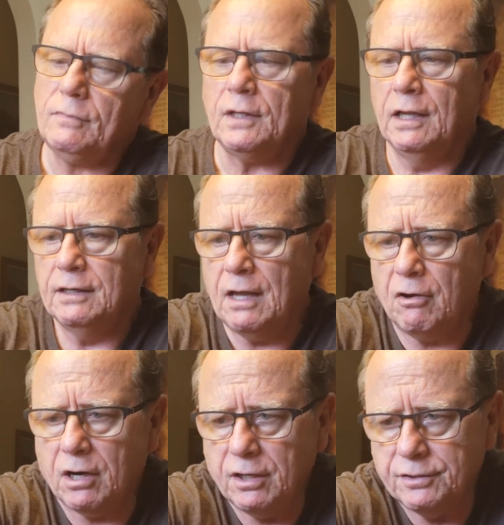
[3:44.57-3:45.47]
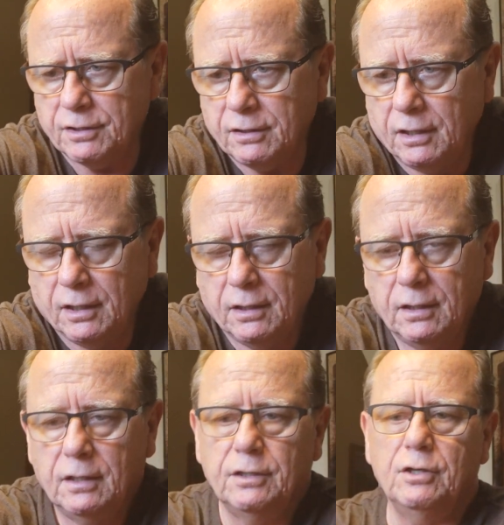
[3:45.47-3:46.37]
Now our other
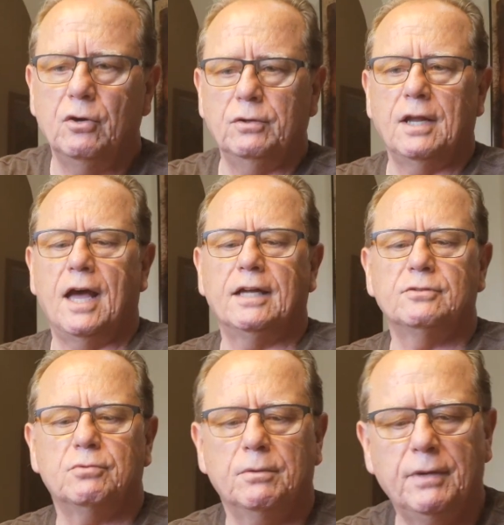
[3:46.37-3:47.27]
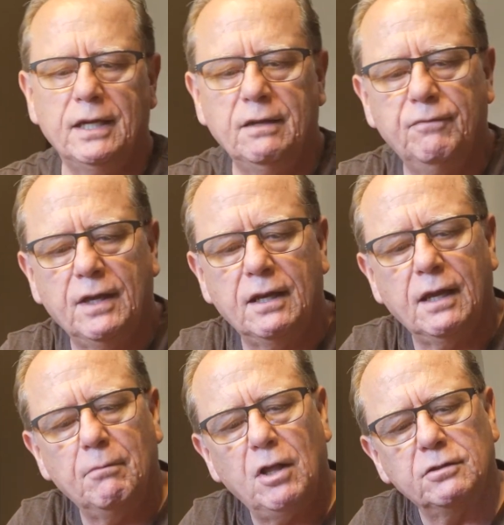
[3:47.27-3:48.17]
Note 9s were made in
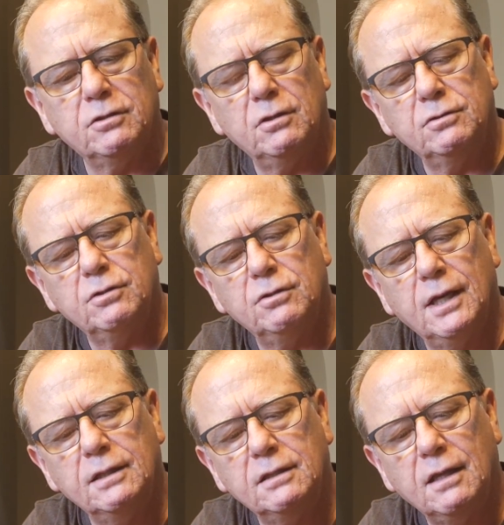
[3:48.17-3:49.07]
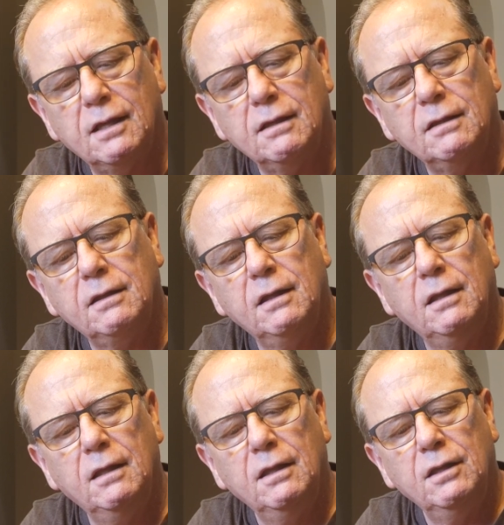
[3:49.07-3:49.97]
Vietnam also, so that
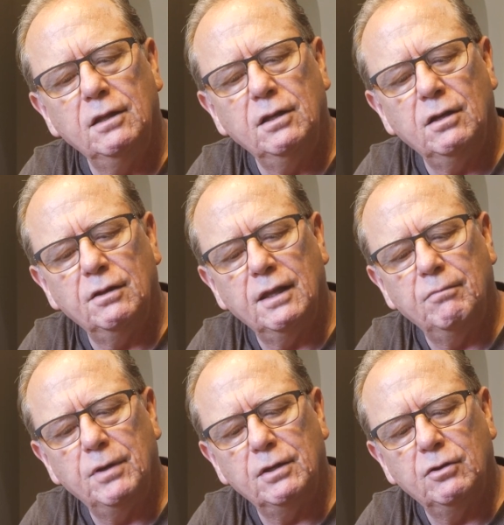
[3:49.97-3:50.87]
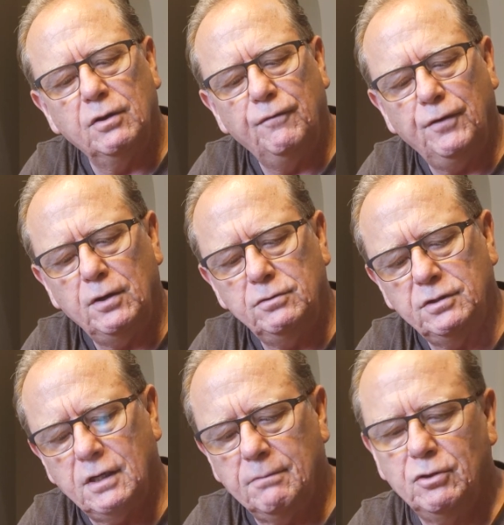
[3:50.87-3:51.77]
you know, they've been good phones,
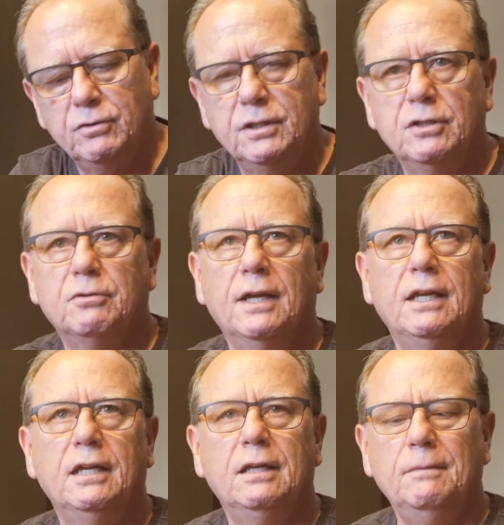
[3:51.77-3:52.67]
and I'm doing the trade-in.